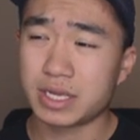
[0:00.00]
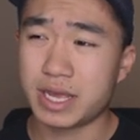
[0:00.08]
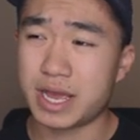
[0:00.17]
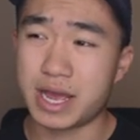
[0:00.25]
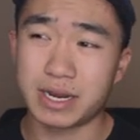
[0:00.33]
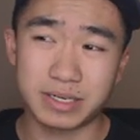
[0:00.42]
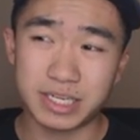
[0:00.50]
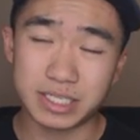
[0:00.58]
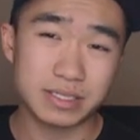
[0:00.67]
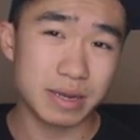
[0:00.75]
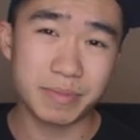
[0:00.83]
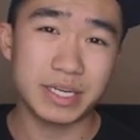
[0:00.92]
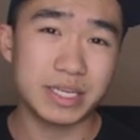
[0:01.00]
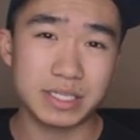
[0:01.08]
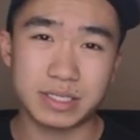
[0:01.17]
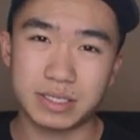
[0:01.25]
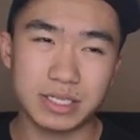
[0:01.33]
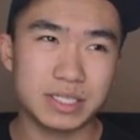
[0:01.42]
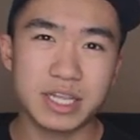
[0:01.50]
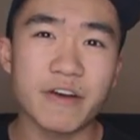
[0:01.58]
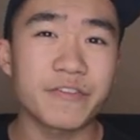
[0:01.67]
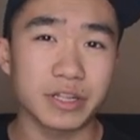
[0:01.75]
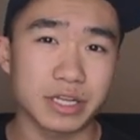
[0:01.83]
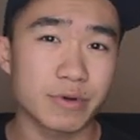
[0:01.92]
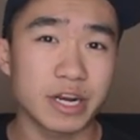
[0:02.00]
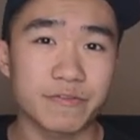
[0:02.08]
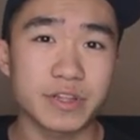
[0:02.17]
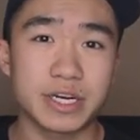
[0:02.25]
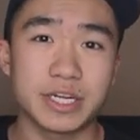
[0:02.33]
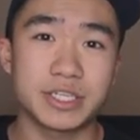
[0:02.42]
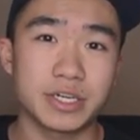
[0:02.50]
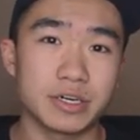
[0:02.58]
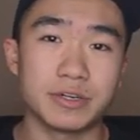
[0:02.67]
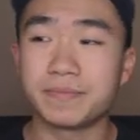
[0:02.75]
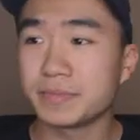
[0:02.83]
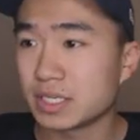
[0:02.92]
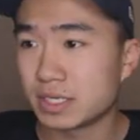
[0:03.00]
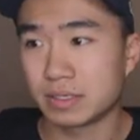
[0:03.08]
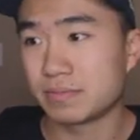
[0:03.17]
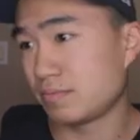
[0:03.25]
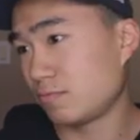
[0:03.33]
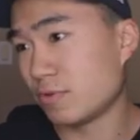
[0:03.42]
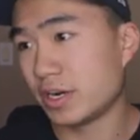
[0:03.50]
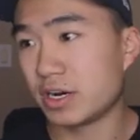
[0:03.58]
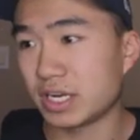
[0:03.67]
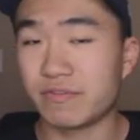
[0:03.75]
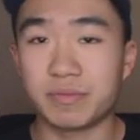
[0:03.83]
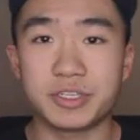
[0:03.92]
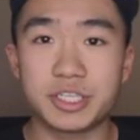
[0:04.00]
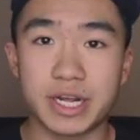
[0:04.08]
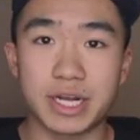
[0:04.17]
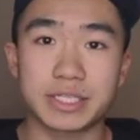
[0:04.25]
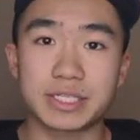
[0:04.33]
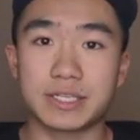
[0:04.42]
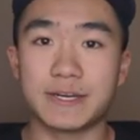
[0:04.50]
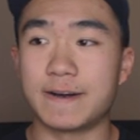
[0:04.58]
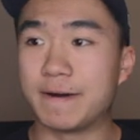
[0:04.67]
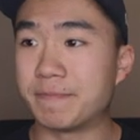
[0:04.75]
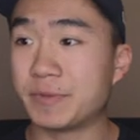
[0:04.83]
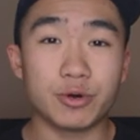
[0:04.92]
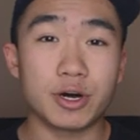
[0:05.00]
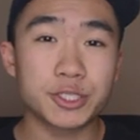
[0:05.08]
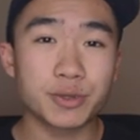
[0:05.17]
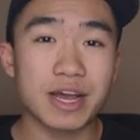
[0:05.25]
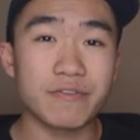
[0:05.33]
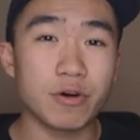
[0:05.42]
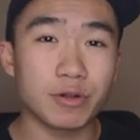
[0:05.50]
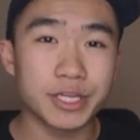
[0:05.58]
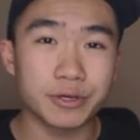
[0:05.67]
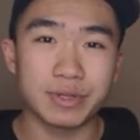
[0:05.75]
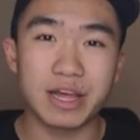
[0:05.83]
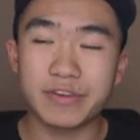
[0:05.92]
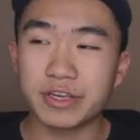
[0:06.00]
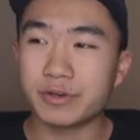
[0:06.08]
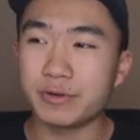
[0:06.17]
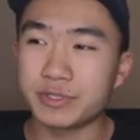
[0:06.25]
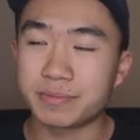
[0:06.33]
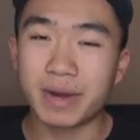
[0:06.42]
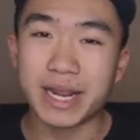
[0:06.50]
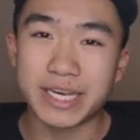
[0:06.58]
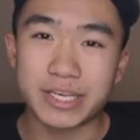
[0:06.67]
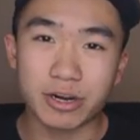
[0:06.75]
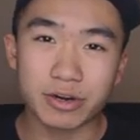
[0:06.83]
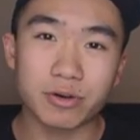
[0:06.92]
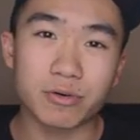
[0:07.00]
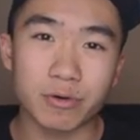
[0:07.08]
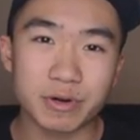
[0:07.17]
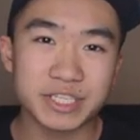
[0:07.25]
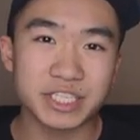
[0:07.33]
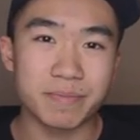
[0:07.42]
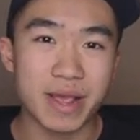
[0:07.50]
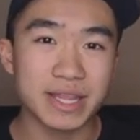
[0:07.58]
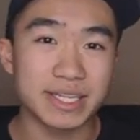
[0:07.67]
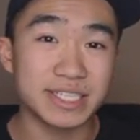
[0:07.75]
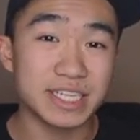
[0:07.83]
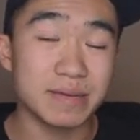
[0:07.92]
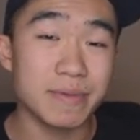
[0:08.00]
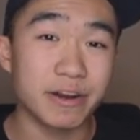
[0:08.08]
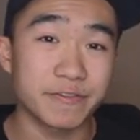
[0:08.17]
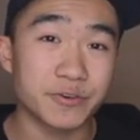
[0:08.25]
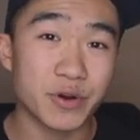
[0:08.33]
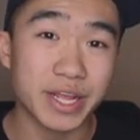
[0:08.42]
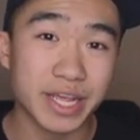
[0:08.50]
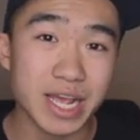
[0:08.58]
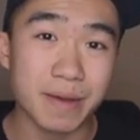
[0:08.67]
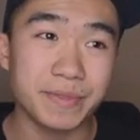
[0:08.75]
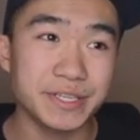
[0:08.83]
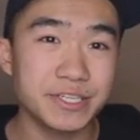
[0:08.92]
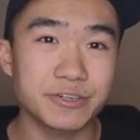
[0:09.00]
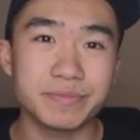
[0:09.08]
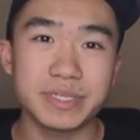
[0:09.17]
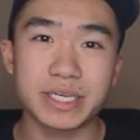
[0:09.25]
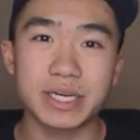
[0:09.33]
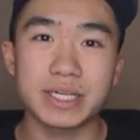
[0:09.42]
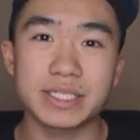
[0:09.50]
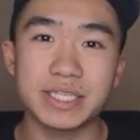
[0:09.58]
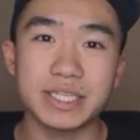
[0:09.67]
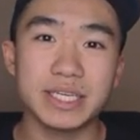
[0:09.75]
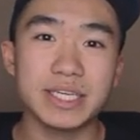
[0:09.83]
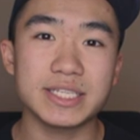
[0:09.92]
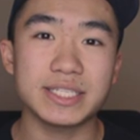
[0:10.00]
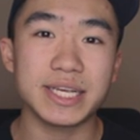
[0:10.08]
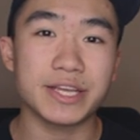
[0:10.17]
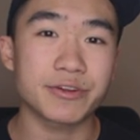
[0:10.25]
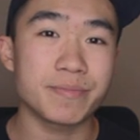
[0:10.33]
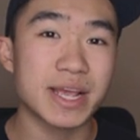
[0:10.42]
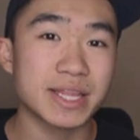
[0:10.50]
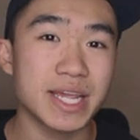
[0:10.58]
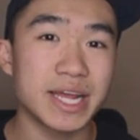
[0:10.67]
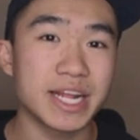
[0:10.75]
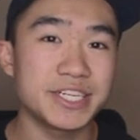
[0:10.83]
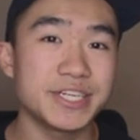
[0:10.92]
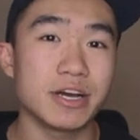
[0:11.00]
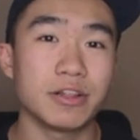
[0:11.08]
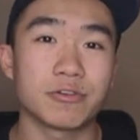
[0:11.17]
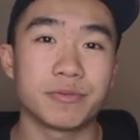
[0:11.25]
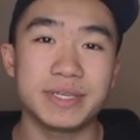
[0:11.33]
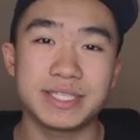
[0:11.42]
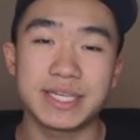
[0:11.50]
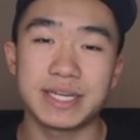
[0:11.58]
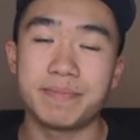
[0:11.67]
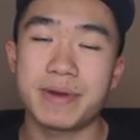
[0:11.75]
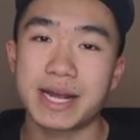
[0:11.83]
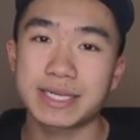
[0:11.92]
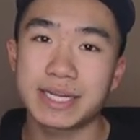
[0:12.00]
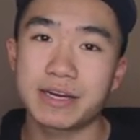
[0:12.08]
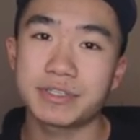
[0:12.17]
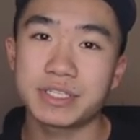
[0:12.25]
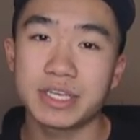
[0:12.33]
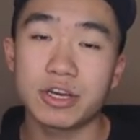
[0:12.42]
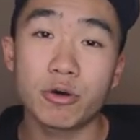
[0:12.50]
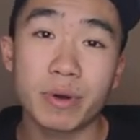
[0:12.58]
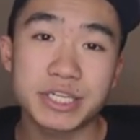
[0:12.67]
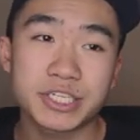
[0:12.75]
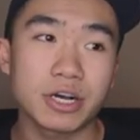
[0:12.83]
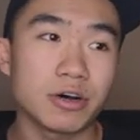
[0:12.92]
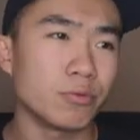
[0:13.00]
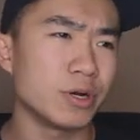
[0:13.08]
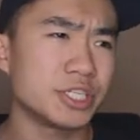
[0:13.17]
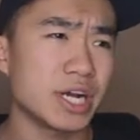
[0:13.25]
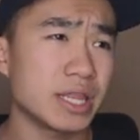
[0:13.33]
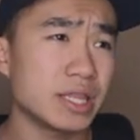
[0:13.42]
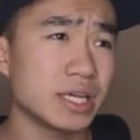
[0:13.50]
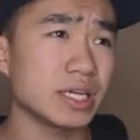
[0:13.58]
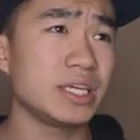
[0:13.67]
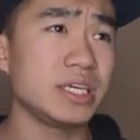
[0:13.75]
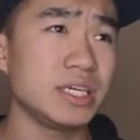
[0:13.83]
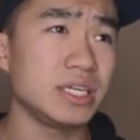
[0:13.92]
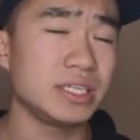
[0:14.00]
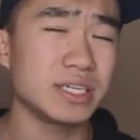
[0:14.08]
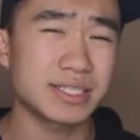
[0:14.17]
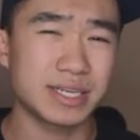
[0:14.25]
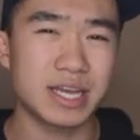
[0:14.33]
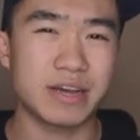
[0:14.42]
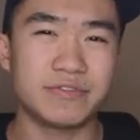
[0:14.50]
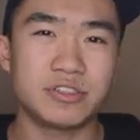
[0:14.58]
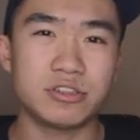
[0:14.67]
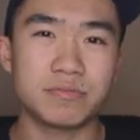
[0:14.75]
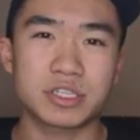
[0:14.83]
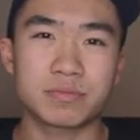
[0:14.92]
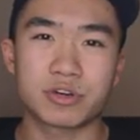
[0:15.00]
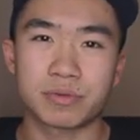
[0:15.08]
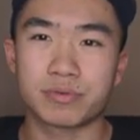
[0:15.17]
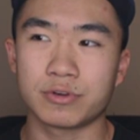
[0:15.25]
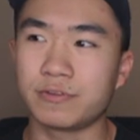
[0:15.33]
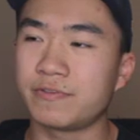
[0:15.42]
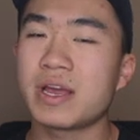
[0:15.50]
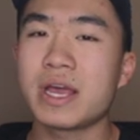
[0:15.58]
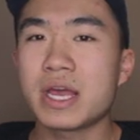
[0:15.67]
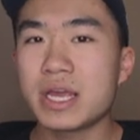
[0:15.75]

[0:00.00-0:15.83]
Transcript: And he's, I mean, he's he's definitely ready for the N H L. Why not give him a chance? Um, you also have Olli Juolevi, who's my dark horse to make the team out of training camp this year because he is either make the N H L or be sent back down to the O H L, which I think he doesn't have too much more to prove.